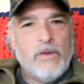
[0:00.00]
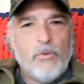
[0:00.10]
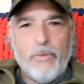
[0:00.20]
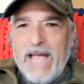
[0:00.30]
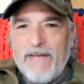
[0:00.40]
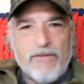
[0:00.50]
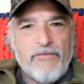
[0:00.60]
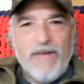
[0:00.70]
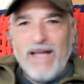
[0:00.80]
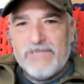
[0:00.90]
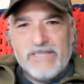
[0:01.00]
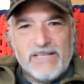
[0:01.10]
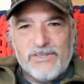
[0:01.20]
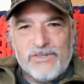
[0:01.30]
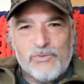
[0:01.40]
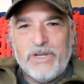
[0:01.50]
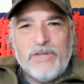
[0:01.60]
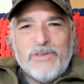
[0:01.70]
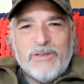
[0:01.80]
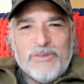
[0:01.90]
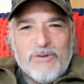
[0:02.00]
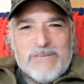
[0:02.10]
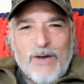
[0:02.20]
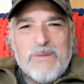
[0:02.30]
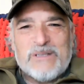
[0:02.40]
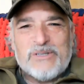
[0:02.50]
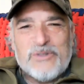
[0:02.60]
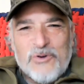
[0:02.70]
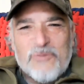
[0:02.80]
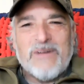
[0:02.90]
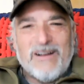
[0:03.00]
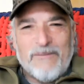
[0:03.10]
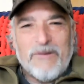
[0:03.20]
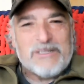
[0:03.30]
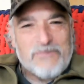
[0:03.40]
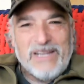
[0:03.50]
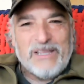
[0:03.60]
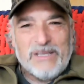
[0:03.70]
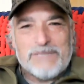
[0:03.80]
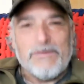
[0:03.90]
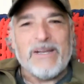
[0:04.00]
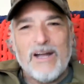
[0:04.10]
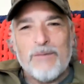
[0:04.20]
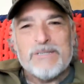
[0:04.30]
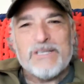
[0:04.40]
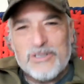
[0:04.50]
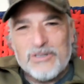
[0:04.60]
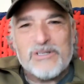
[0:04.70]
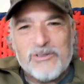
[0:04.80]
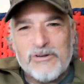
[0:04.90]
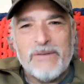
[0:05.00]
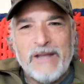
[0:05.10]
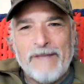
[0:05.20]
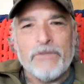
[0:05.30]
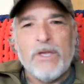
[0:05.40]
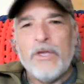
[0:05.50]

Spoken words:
We have our five senses. What do you think those help us do, amongst many things? But it helps us discriminate.